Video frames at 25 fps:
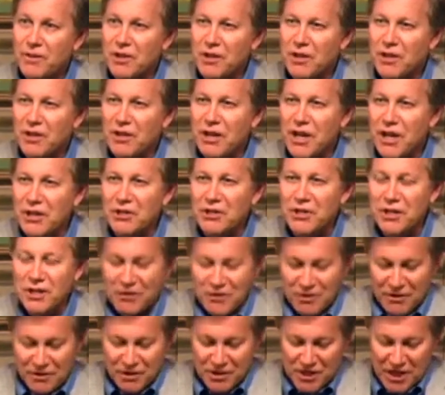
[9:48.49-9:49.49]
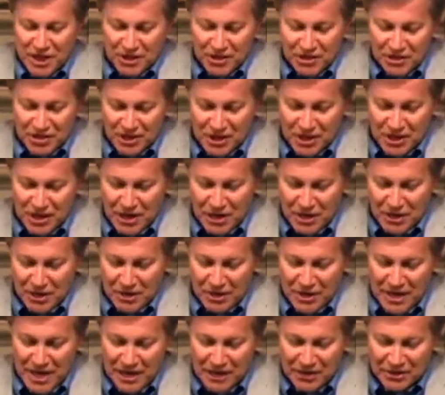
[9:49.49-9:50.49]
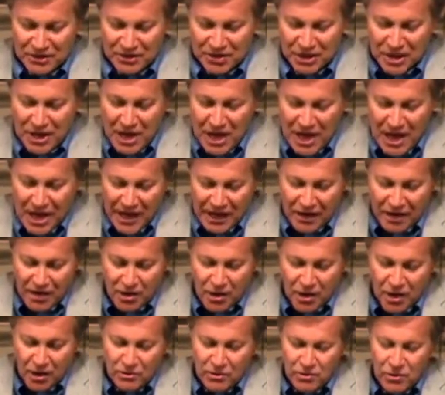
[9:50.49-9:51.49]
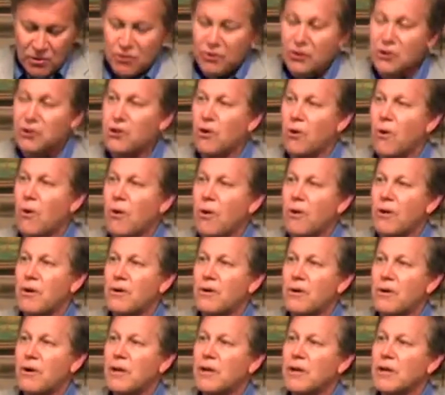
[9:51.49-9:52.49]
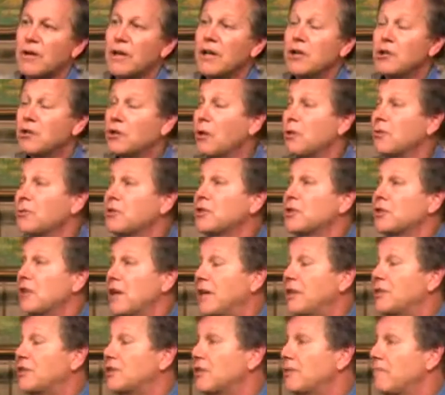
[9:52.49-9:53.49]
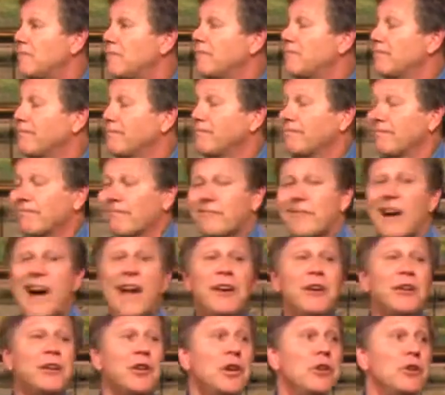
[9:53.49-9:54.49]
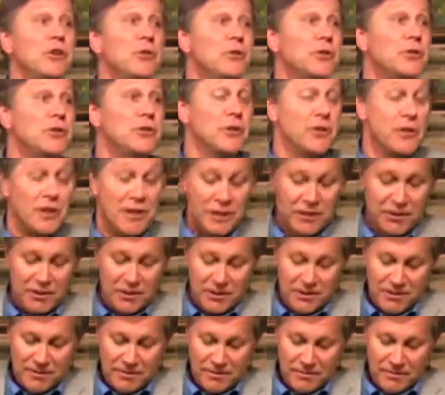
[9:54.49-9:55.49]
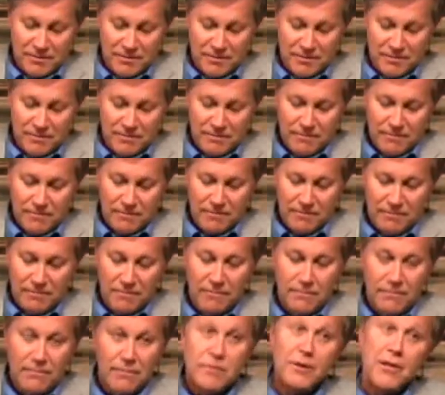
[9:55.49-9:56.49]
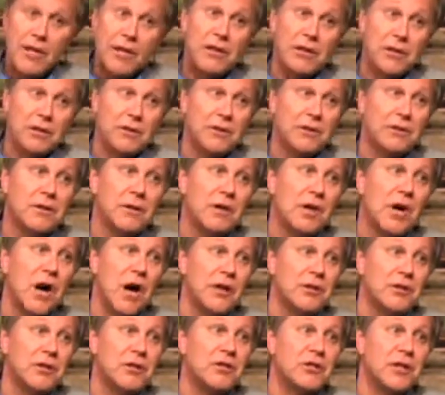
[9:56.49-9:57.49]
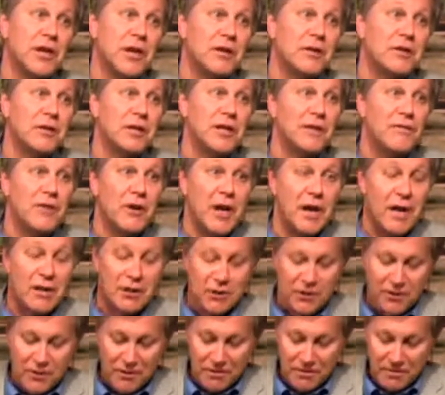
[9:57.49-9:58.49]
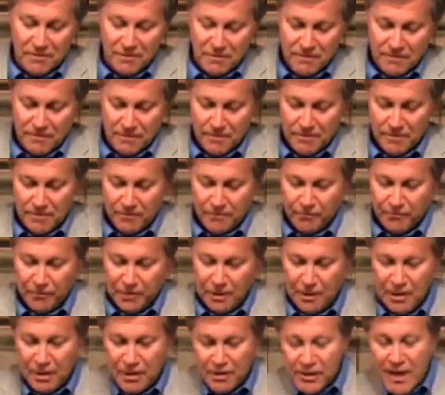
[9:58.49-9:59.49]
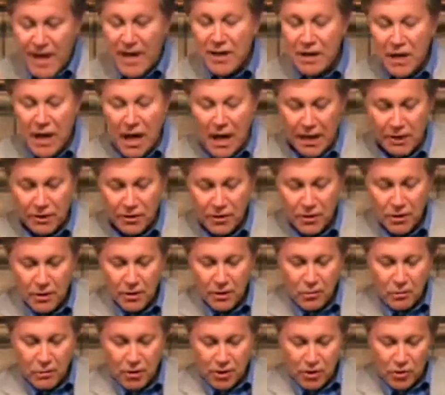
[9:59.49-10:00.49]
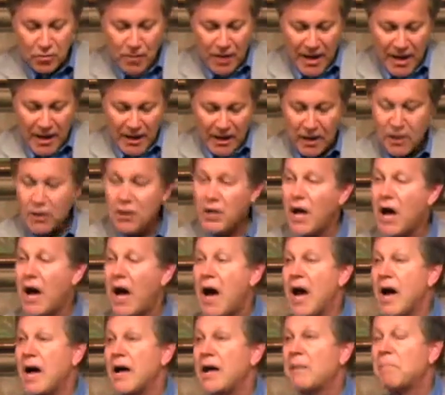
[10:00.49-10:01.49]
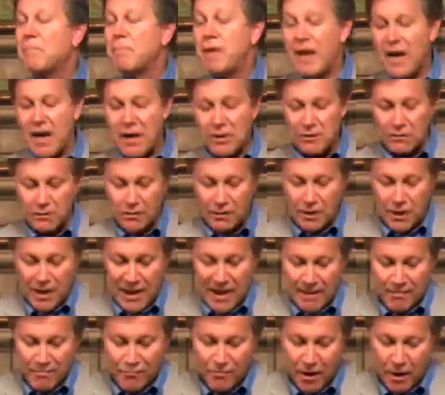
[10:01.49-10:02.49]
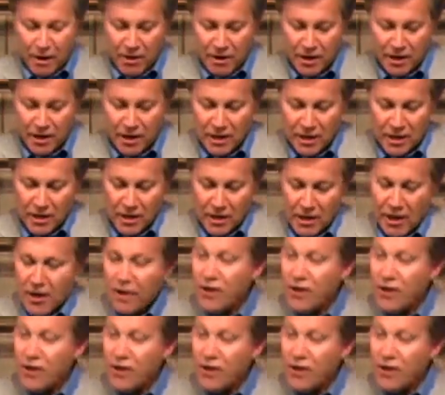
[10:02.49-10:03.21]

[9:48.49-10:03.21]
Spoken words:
Clutching their dusty necks, I closed the door and told the saints I could get used to this. They didn't condescend to give an answer. That night, we drank in the high-paneled library, a